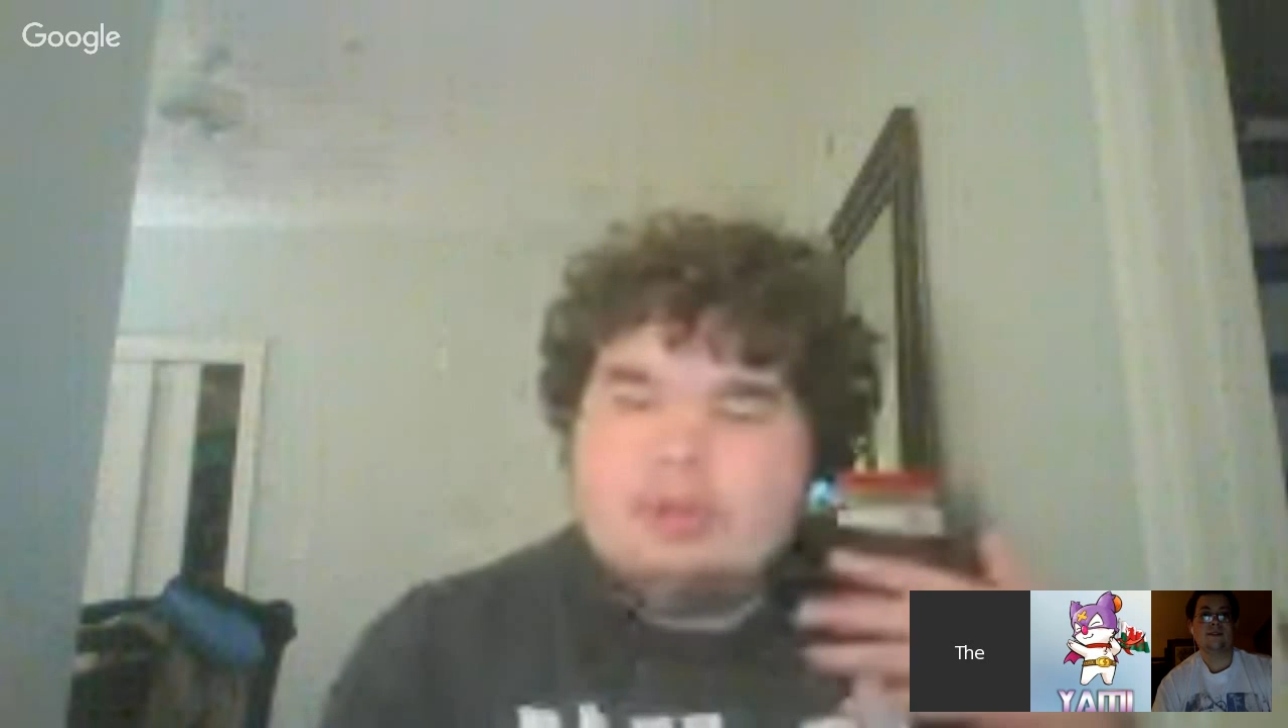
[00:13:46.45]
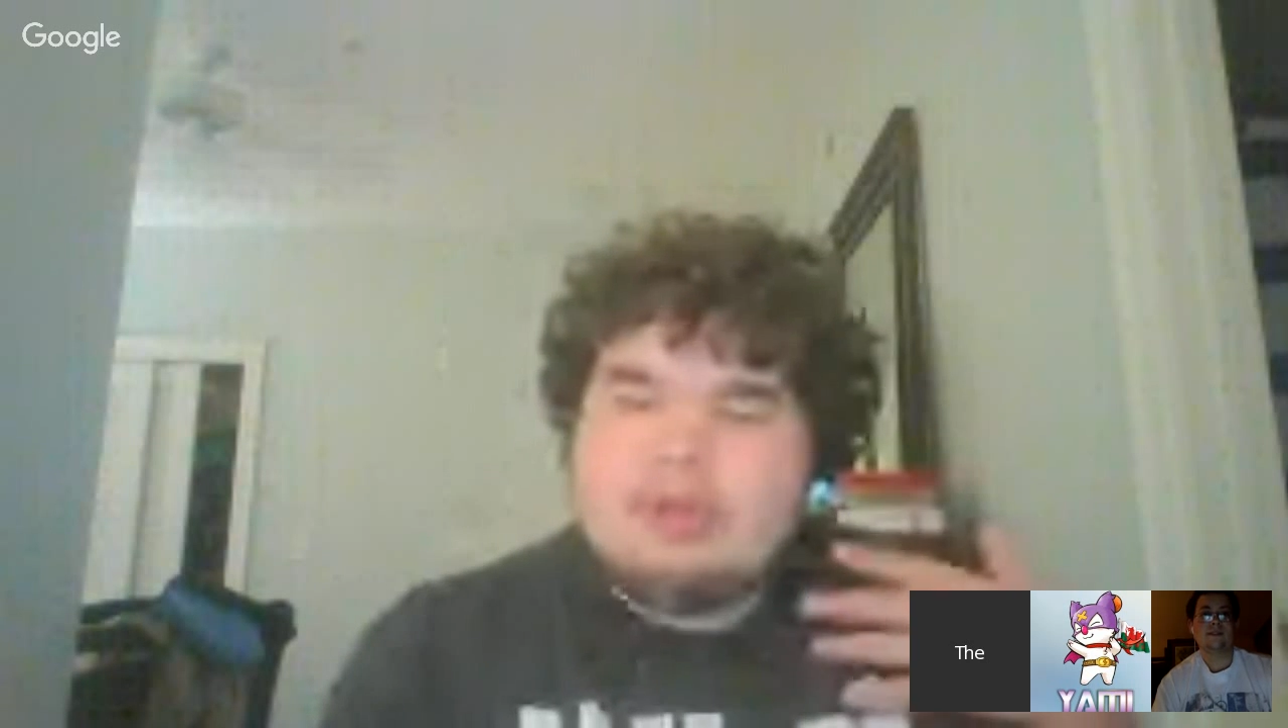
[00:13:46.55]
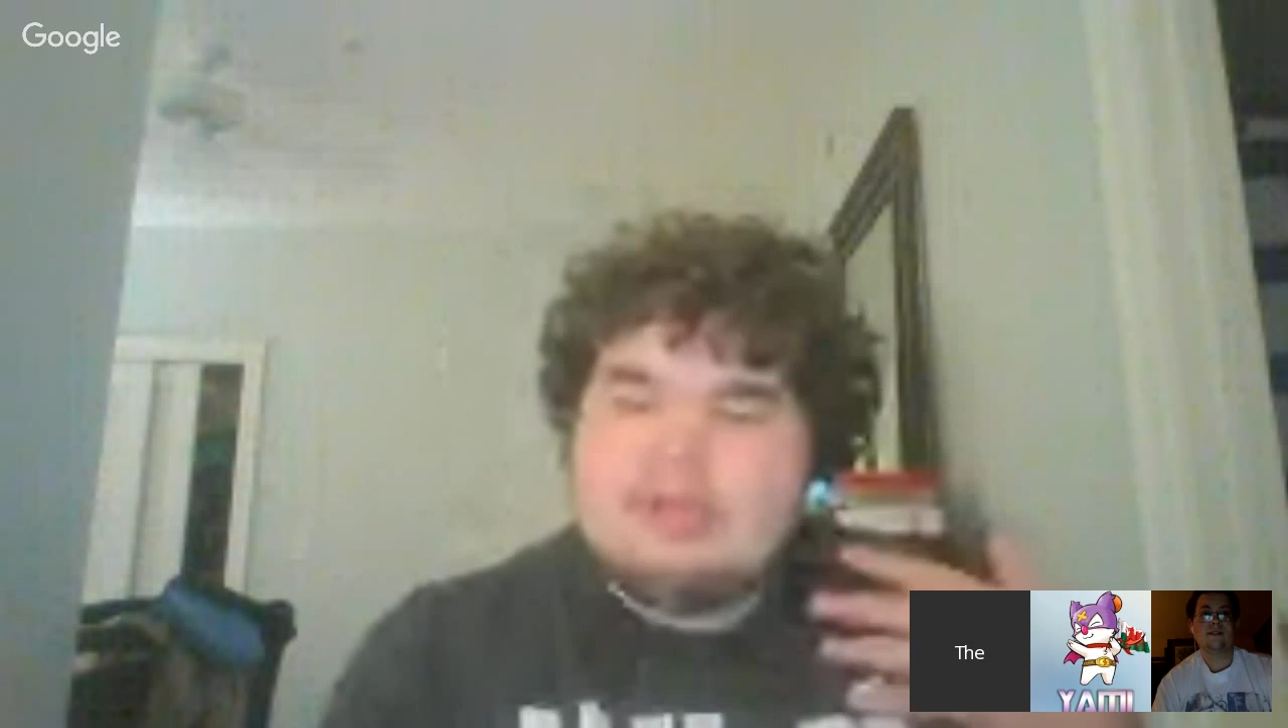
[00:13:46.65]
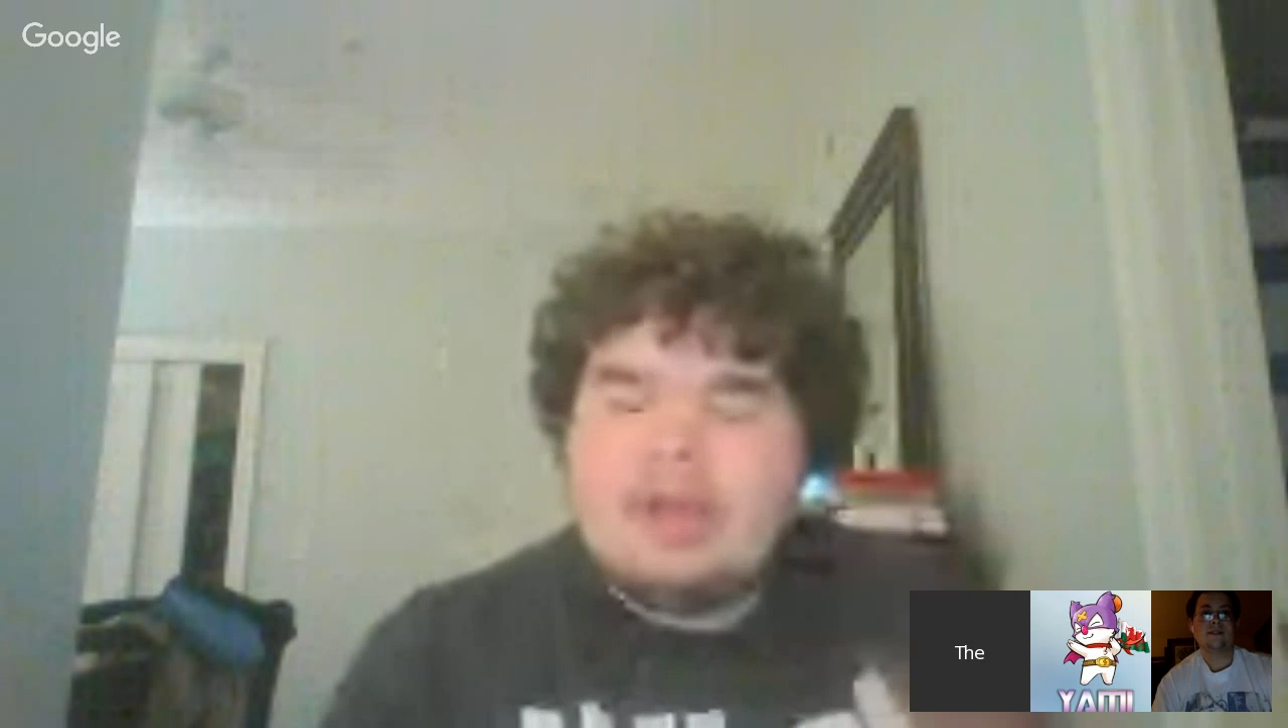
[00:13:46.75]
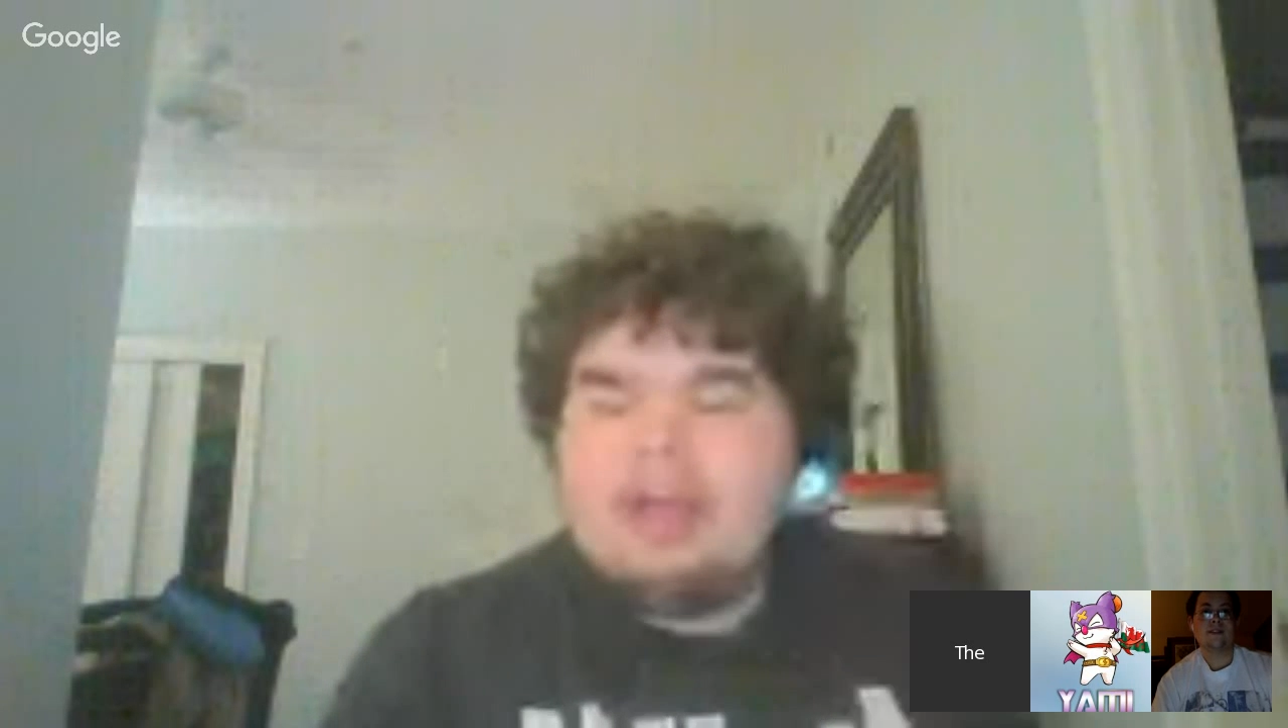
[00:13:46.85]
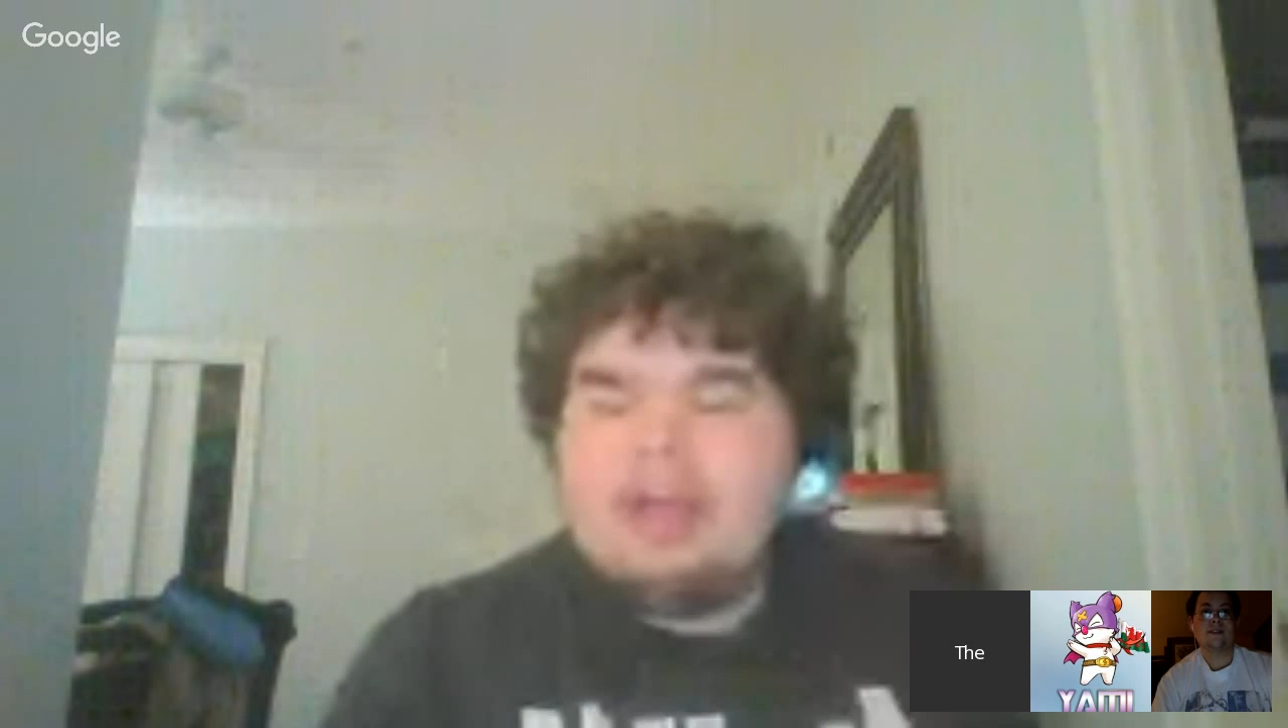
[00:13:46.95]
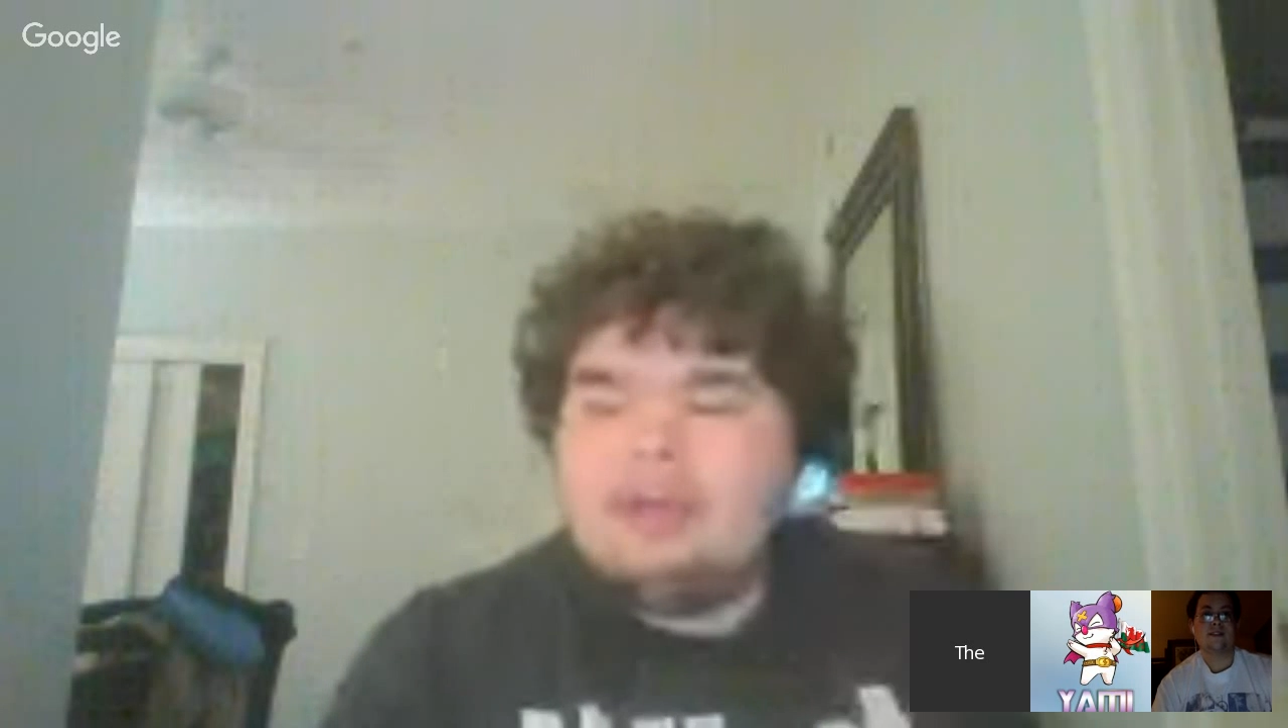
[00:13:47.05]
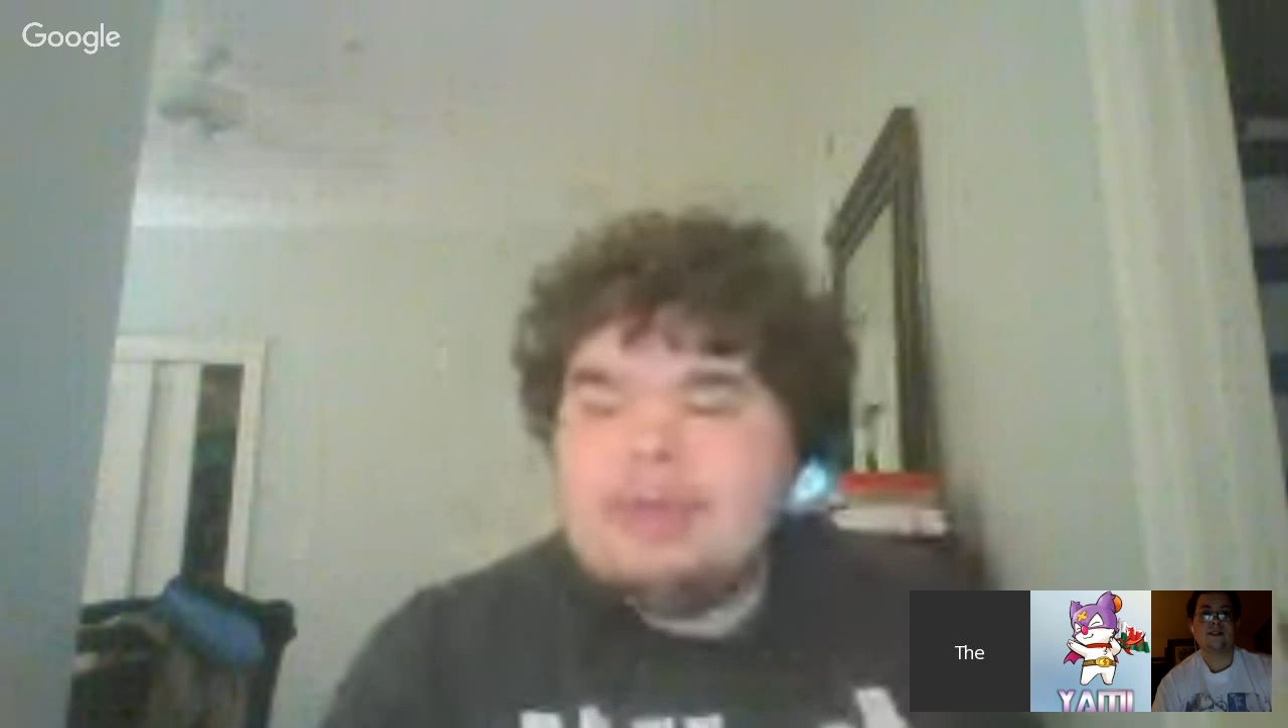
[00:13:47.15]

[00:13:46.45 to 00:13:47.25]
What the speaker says: would kind of